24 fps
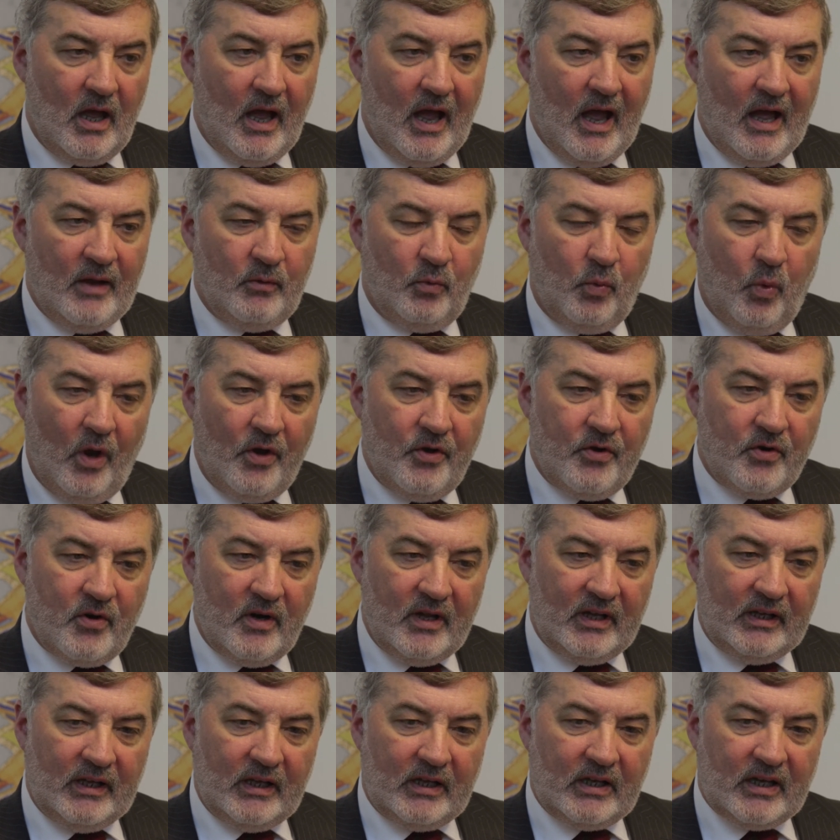and
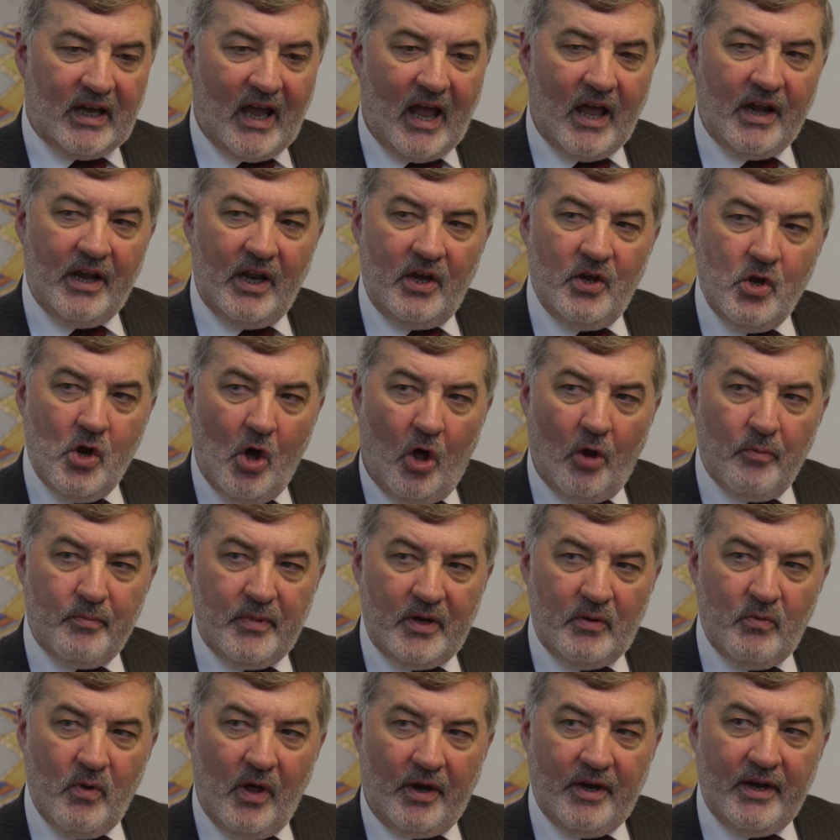wondering, can it not
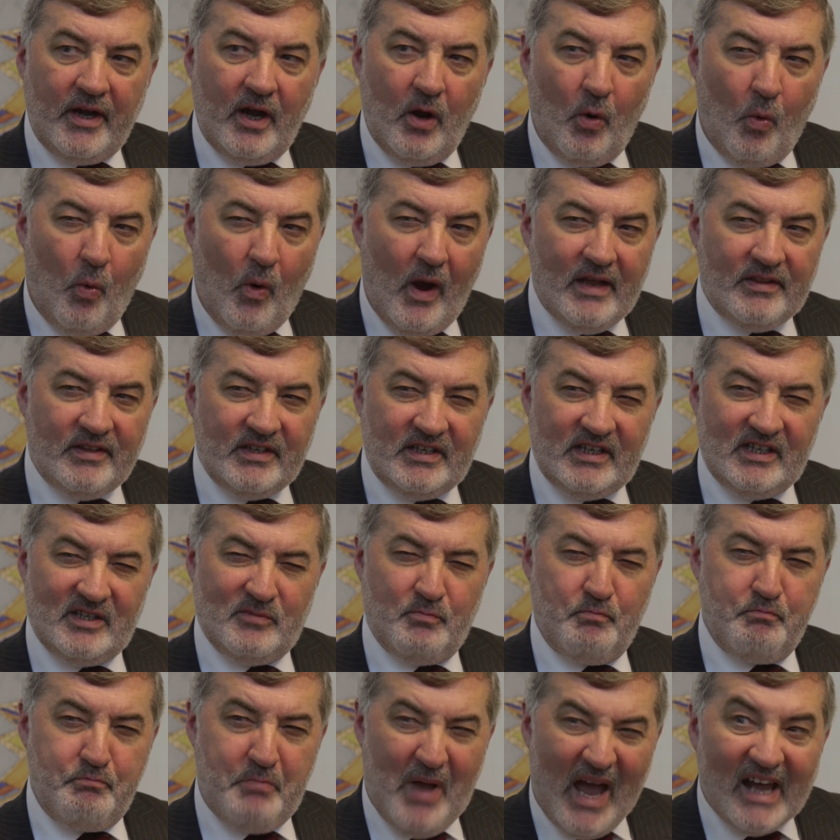be run in a way that is
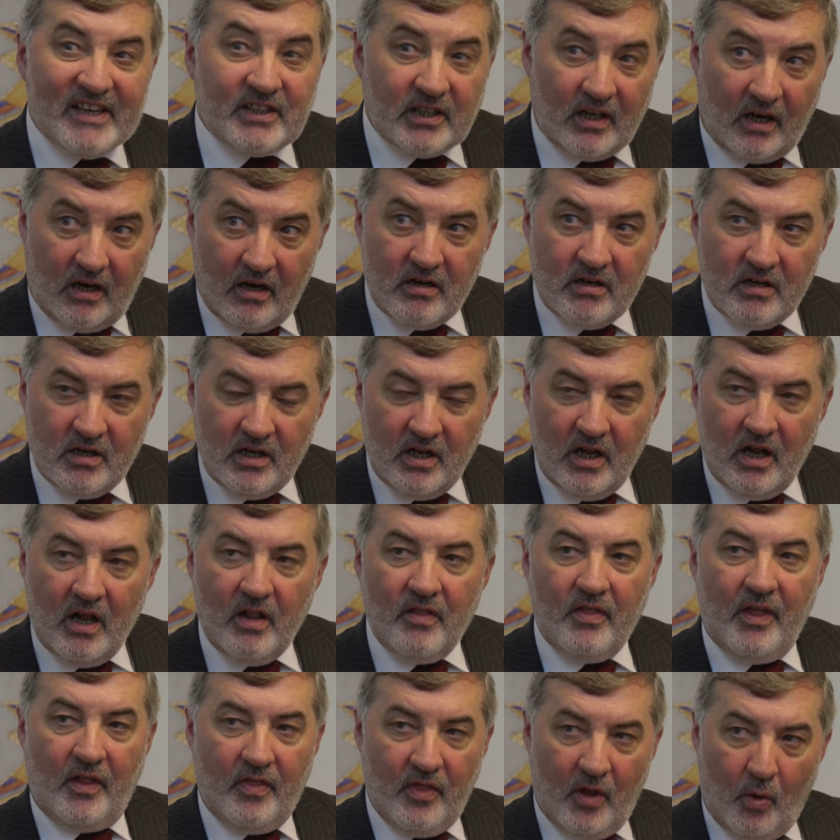better
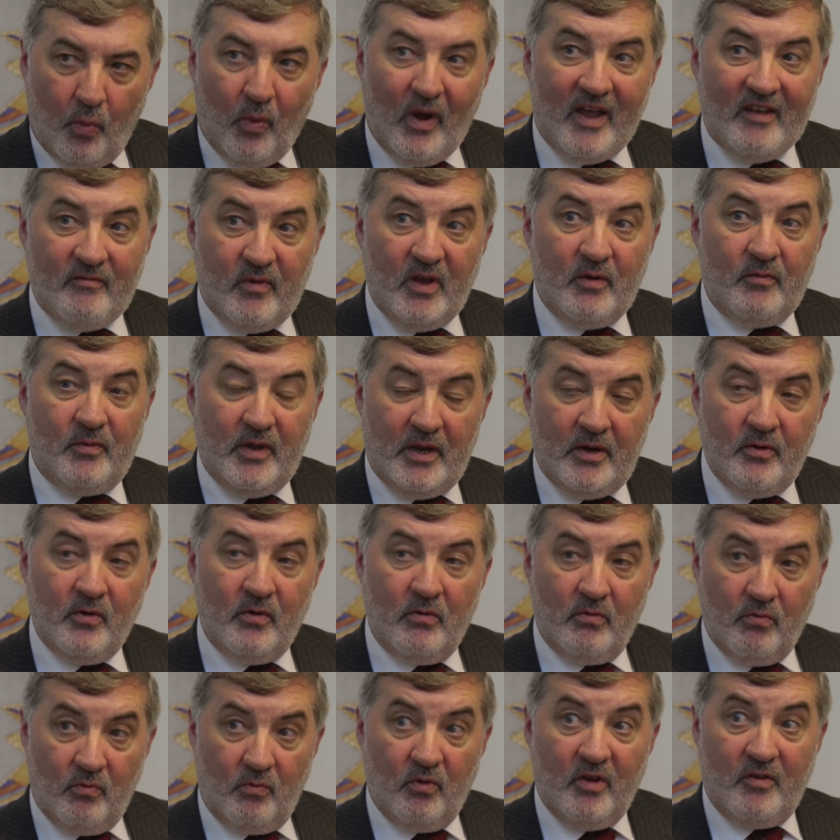than the way
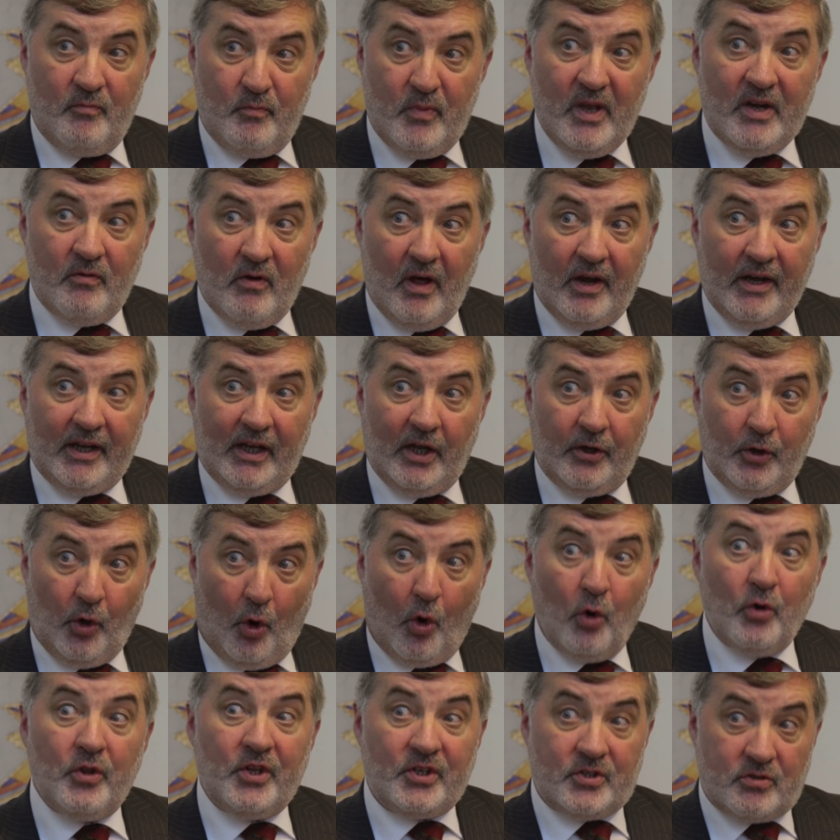we've been running it,
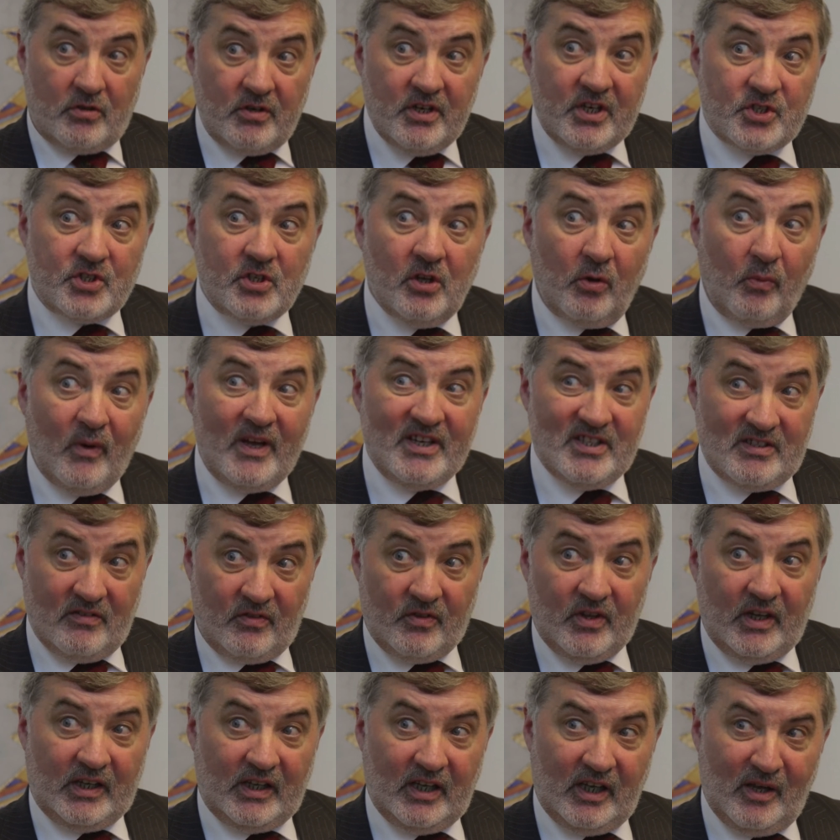or the traditional ways of
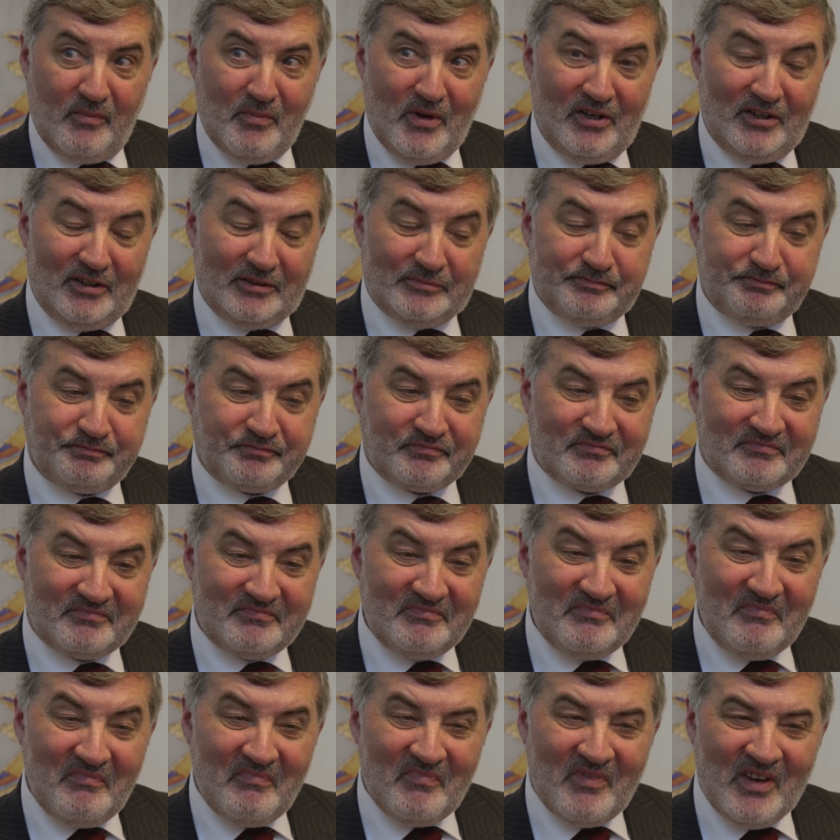thinking about it.
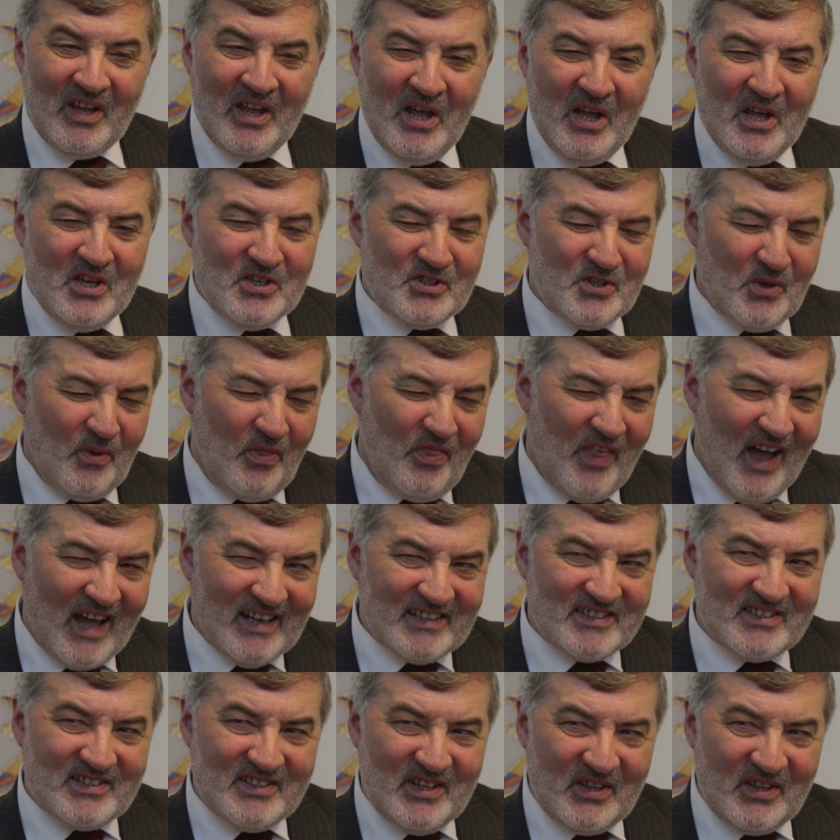So that's